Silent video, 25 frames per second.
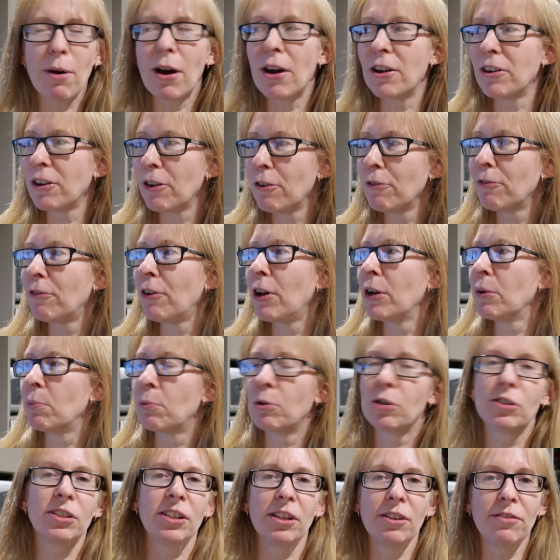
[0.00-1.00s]
I don't find
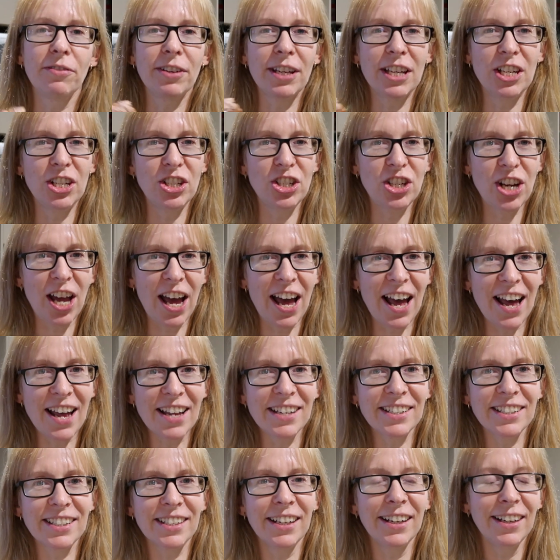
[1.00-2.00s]
preserving in
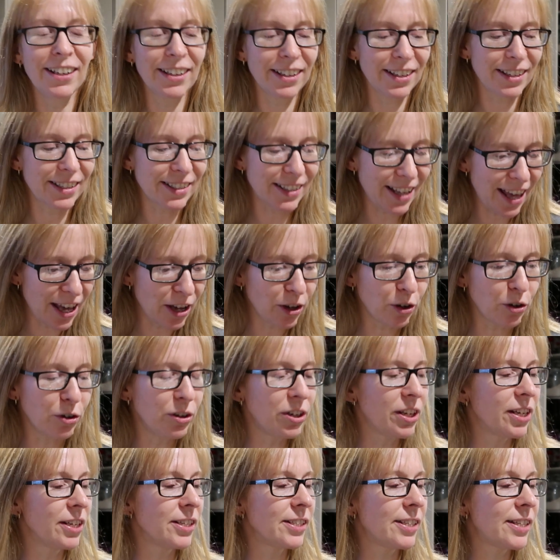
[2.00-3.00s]
jars is that good
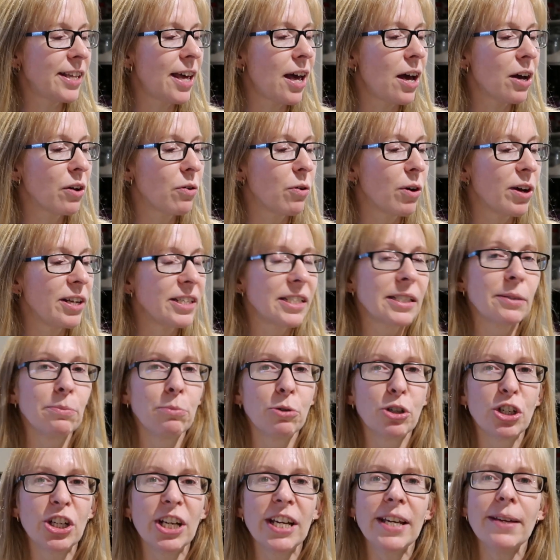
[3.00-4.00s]
because they are quite
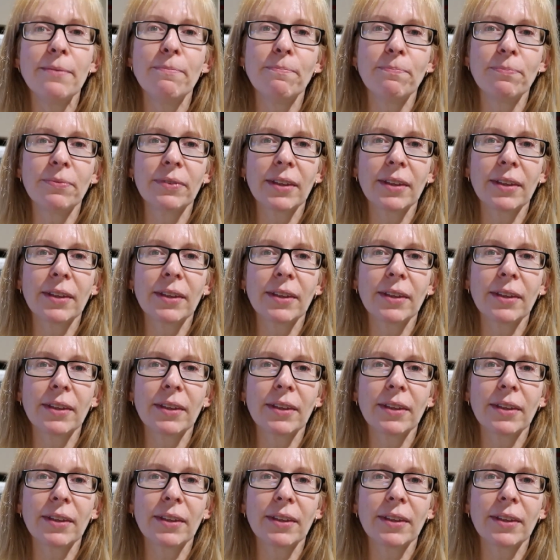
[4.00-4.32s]
smushy.